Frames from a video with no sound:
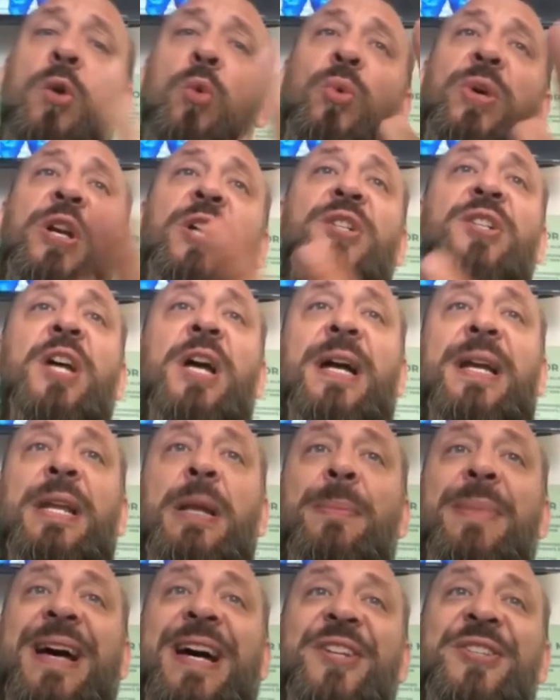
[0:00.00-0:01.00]
We are talking
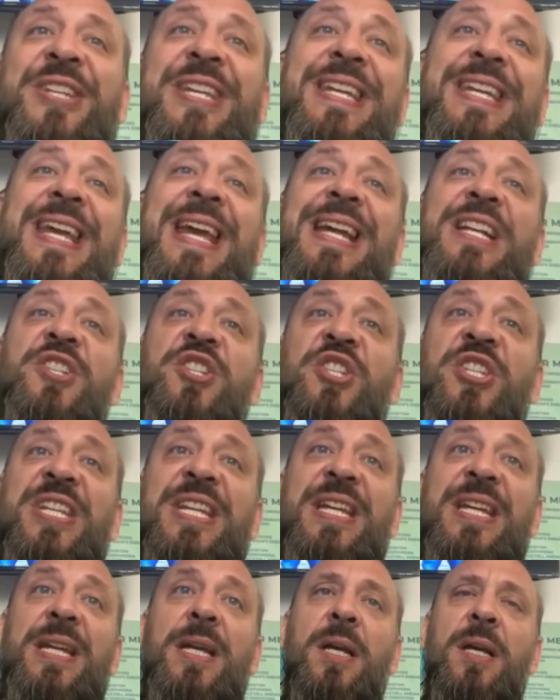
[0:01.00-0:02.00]
about
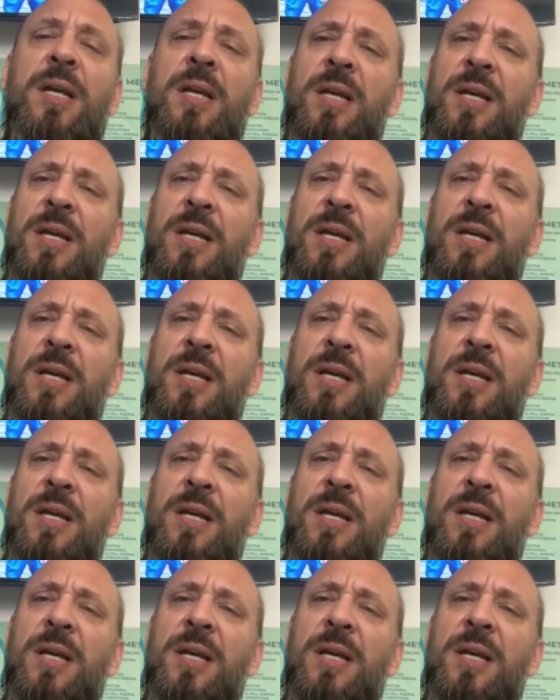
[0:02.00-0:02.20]
THC